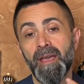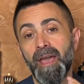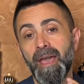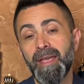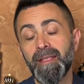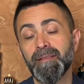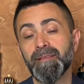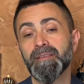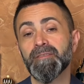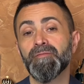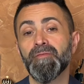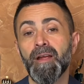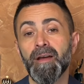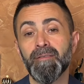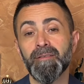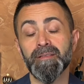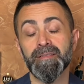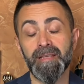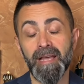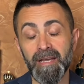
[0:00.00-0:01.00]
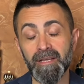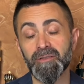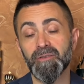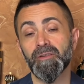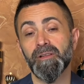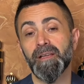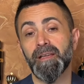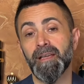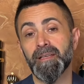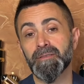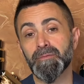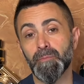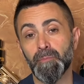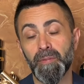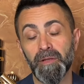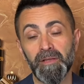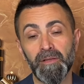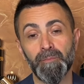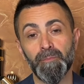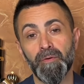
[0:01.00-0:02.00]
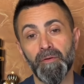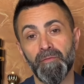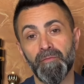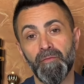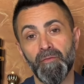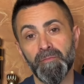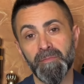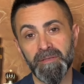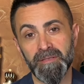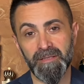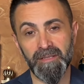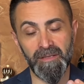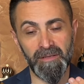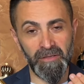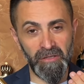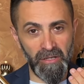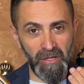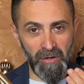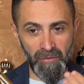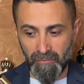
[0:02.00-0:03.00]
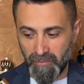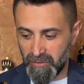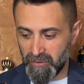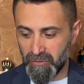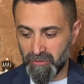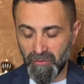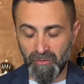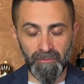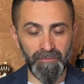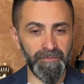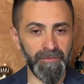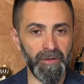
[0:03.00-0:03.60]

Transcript: And this fragrance actually has better performance than the original.